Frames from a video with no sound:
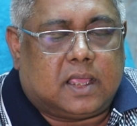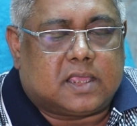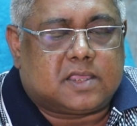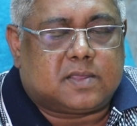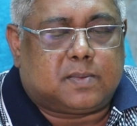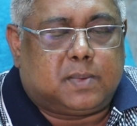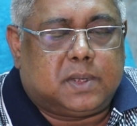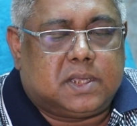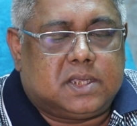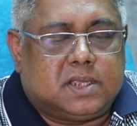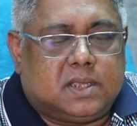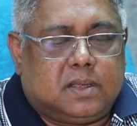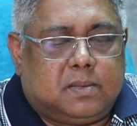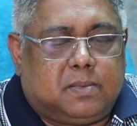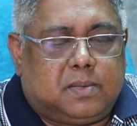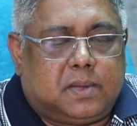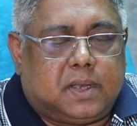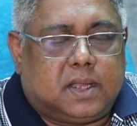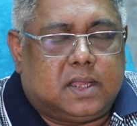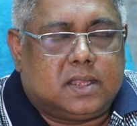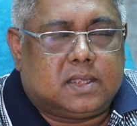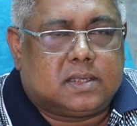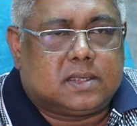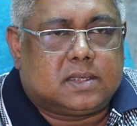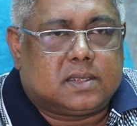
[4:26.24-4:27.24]

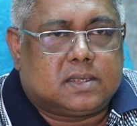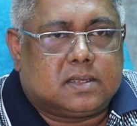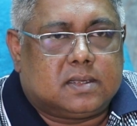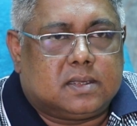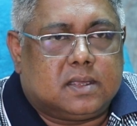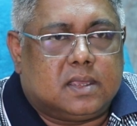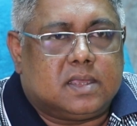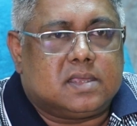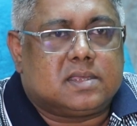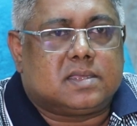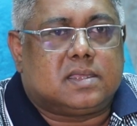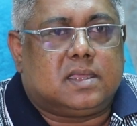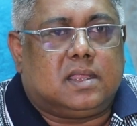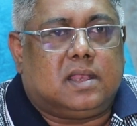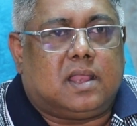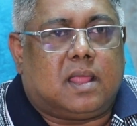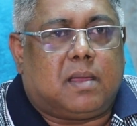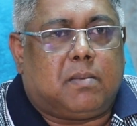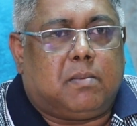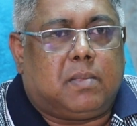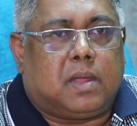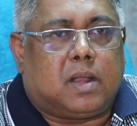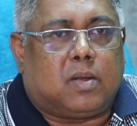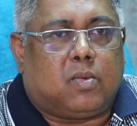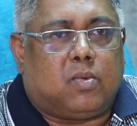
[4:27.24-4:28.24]
SPGPrints is the
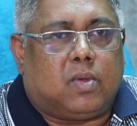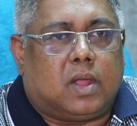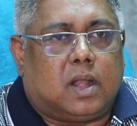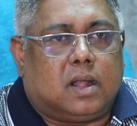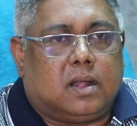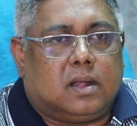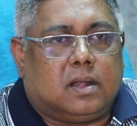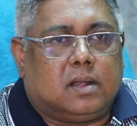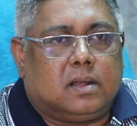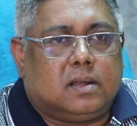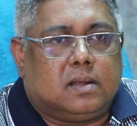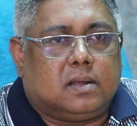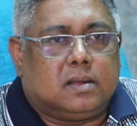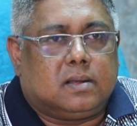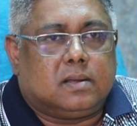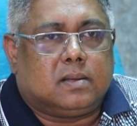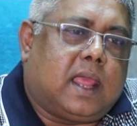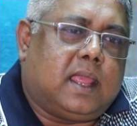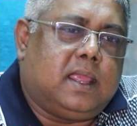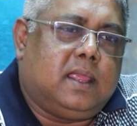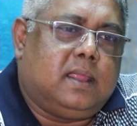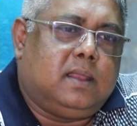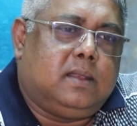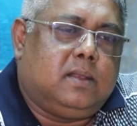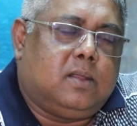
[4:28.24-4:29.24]
number one. And
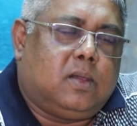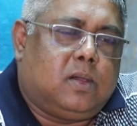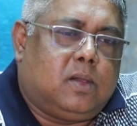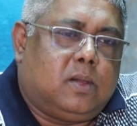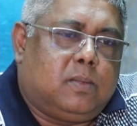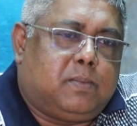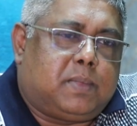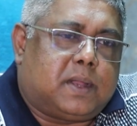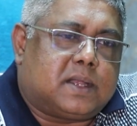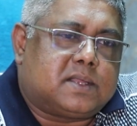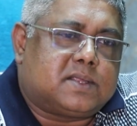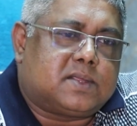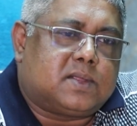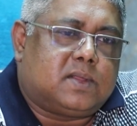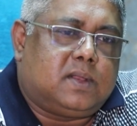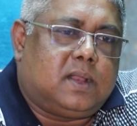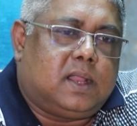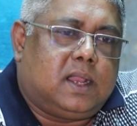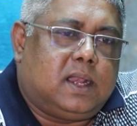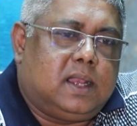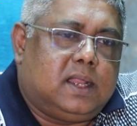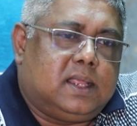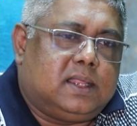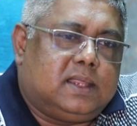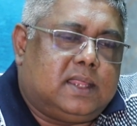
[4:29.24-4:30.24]
I know
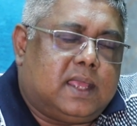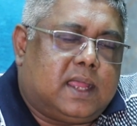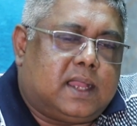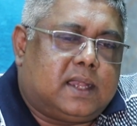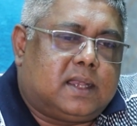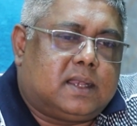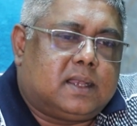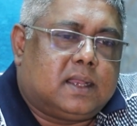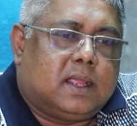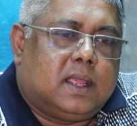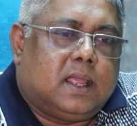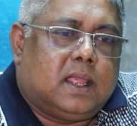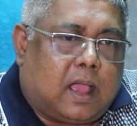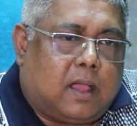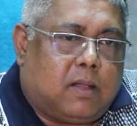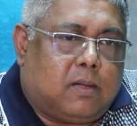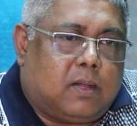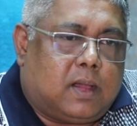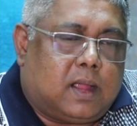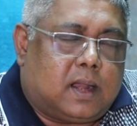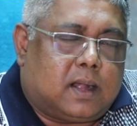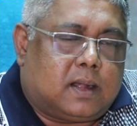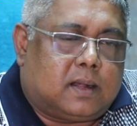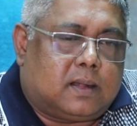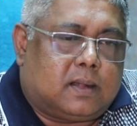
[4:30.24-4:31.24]
personally that
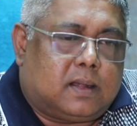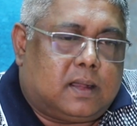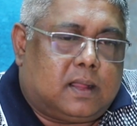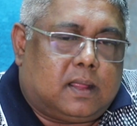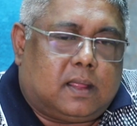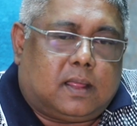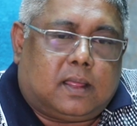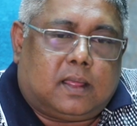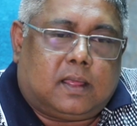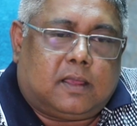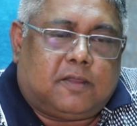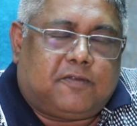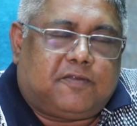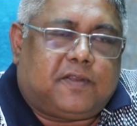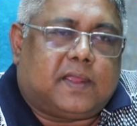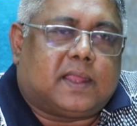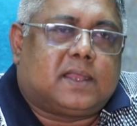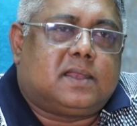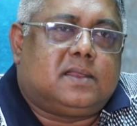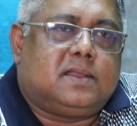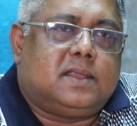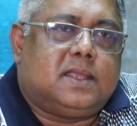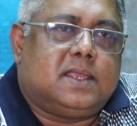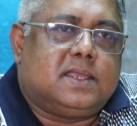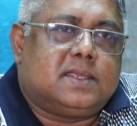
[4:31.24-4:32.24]
our
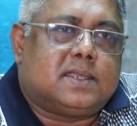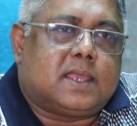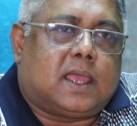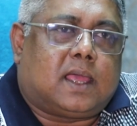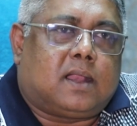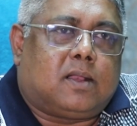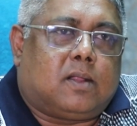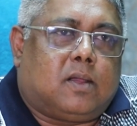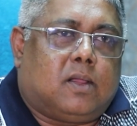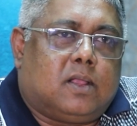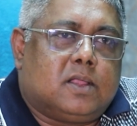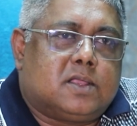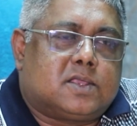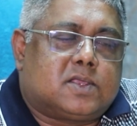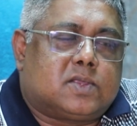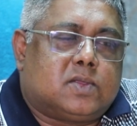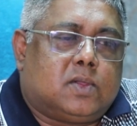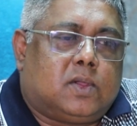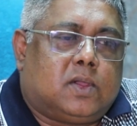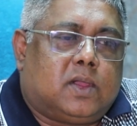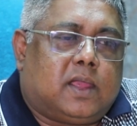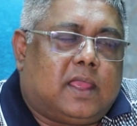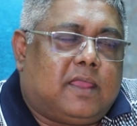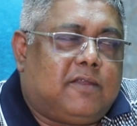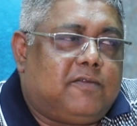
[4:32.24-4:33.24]
factories are
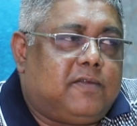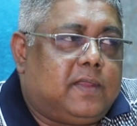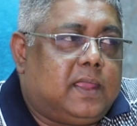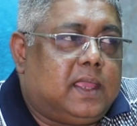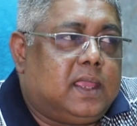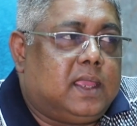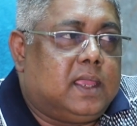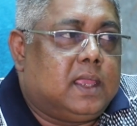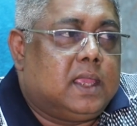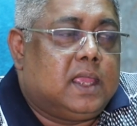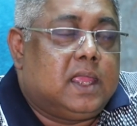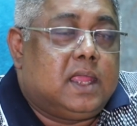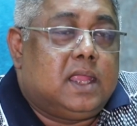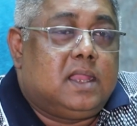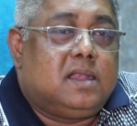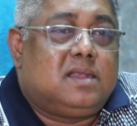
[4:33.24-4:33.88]
also having